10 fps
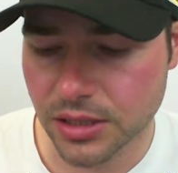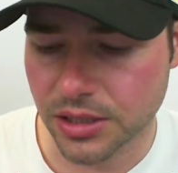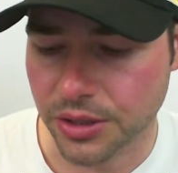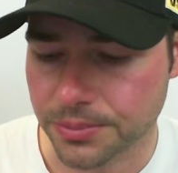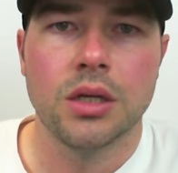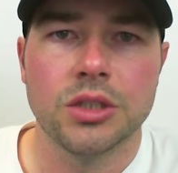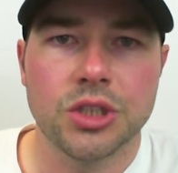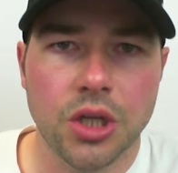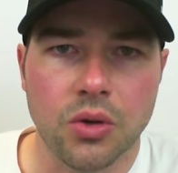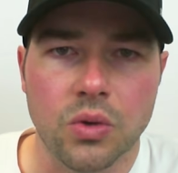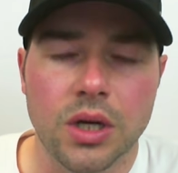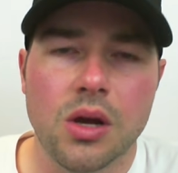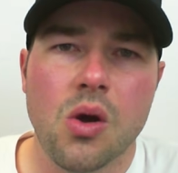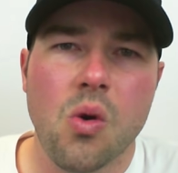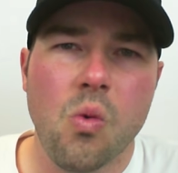here. So,
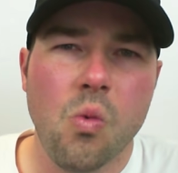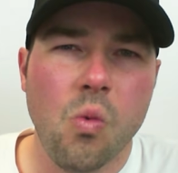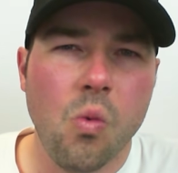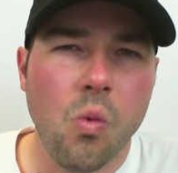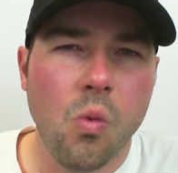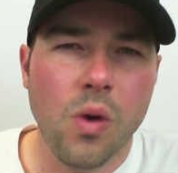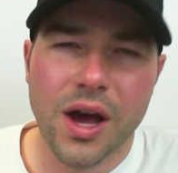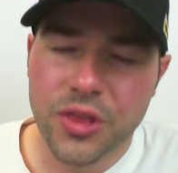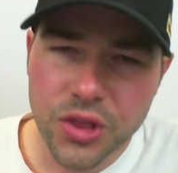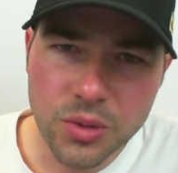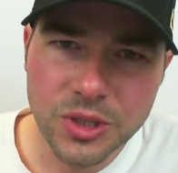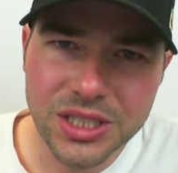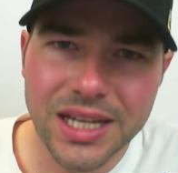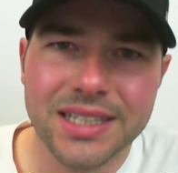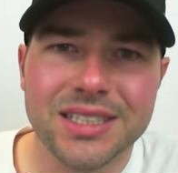a
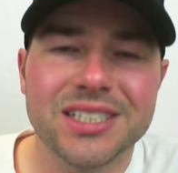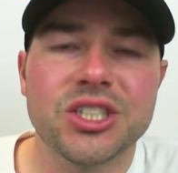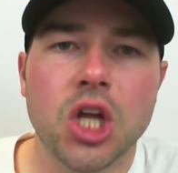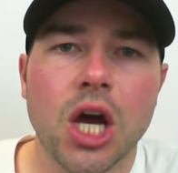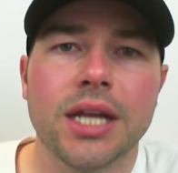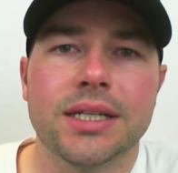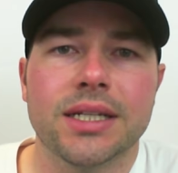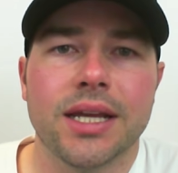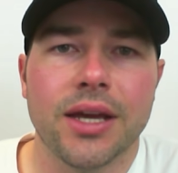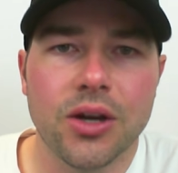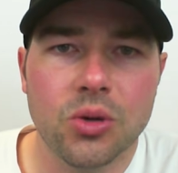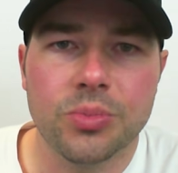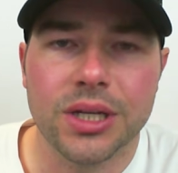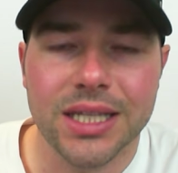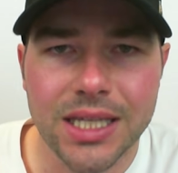thermostat does not help
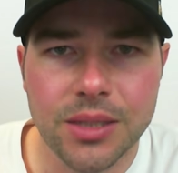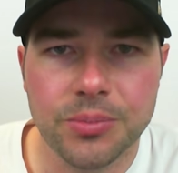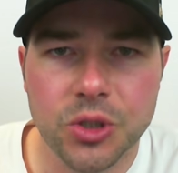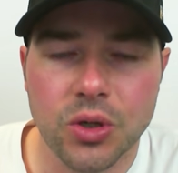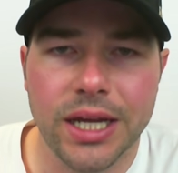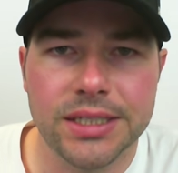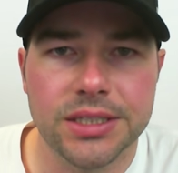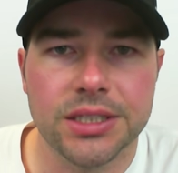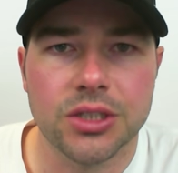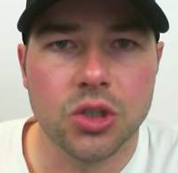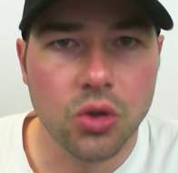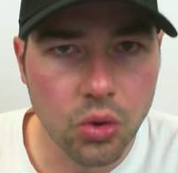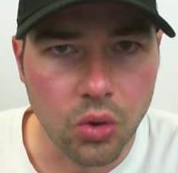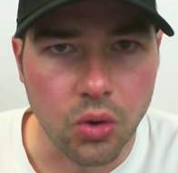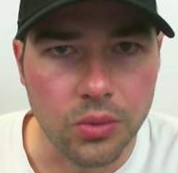keep your engine
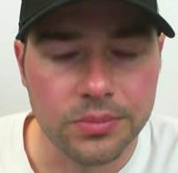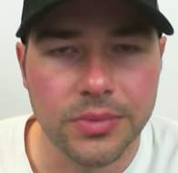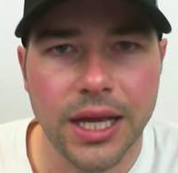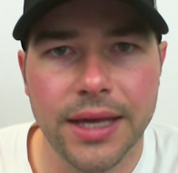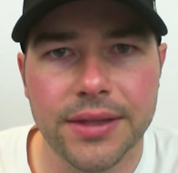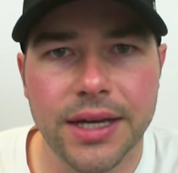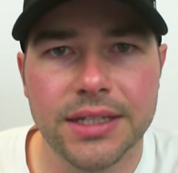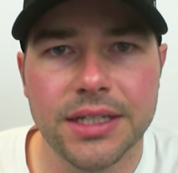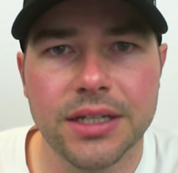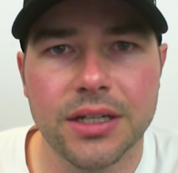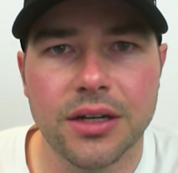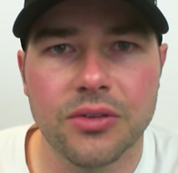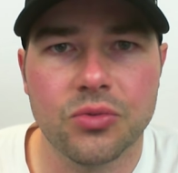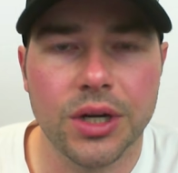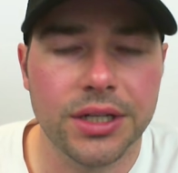cool. And the idea
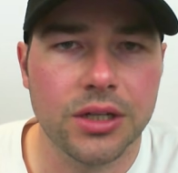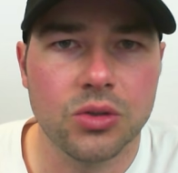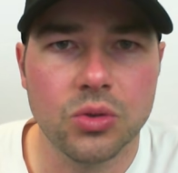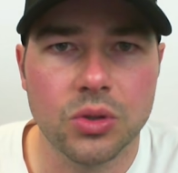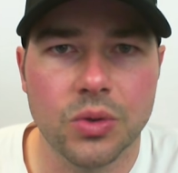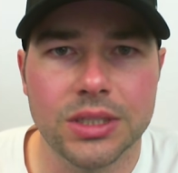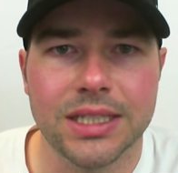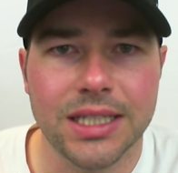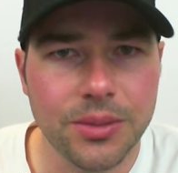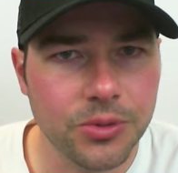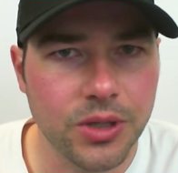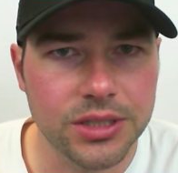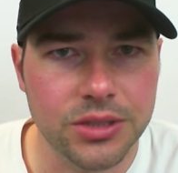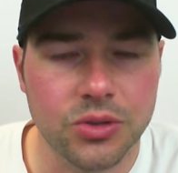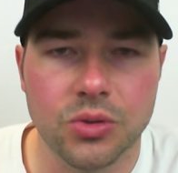of running a cooler one to keep your
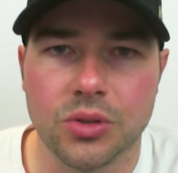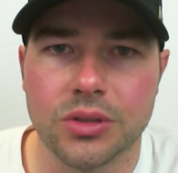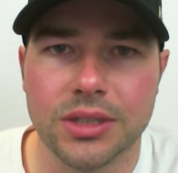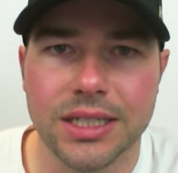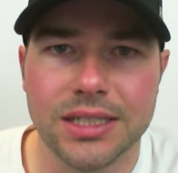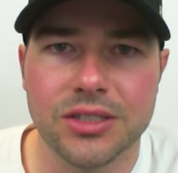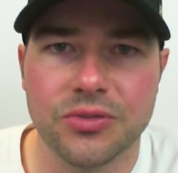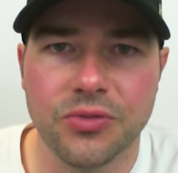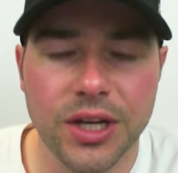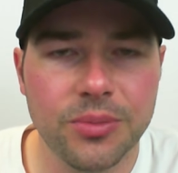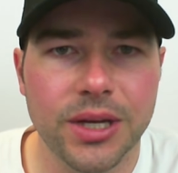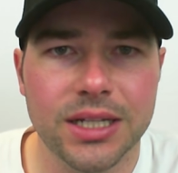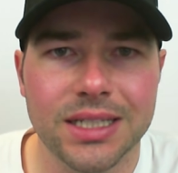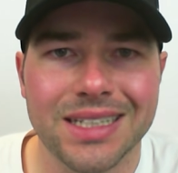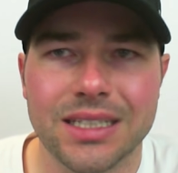engine cooler is
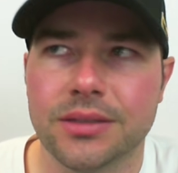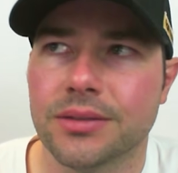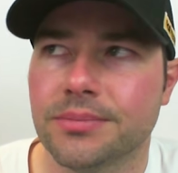fundamentally